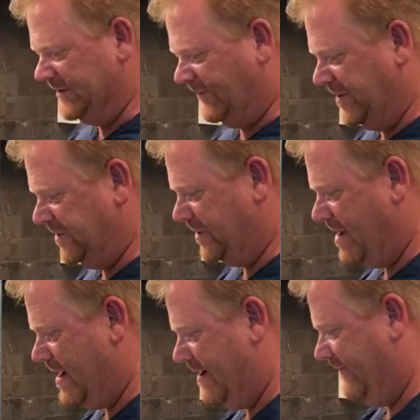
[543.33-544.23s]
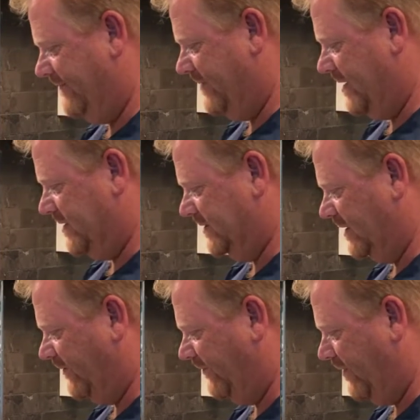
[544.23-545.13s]
Finish off this
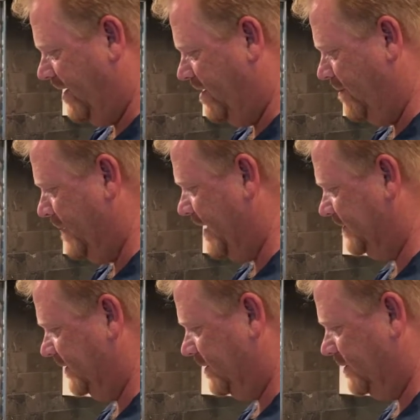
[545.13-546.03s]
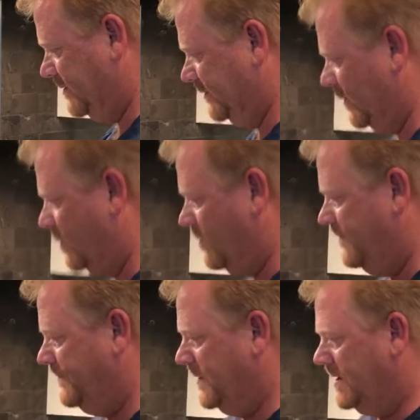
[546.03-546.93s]
Alfredo pesto. So
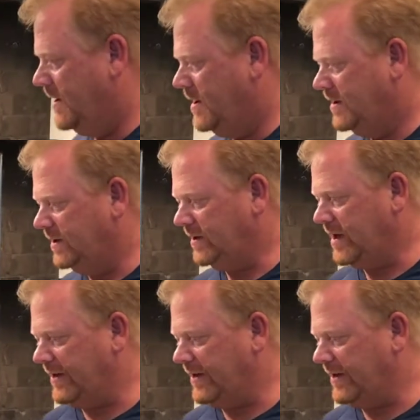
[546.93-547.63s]
you got the